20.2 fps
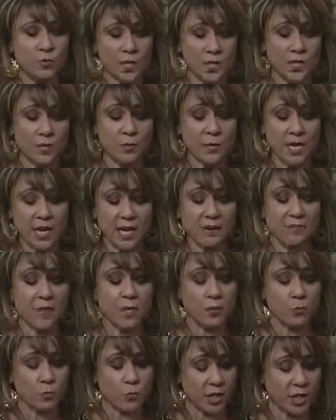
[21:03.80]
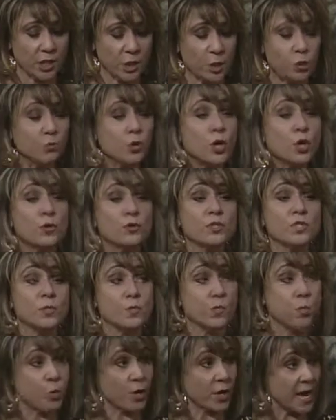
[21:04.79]
And then we have one in New Roads,
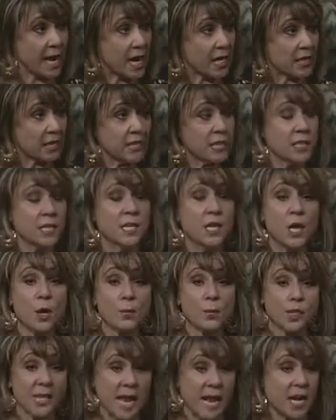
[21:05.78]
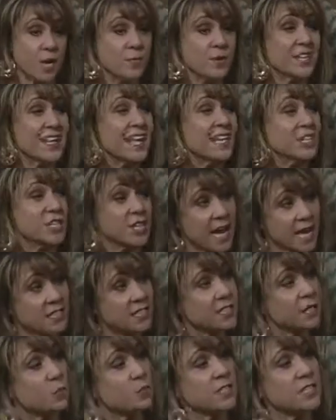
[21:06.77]
Port Allen, Plaquemine, and
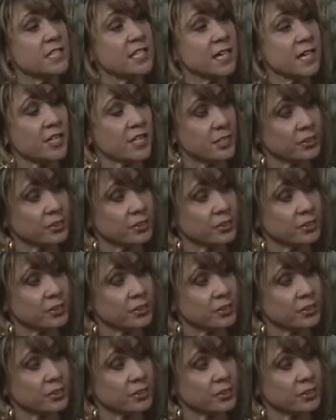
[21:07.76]
Jackson, Louisiana.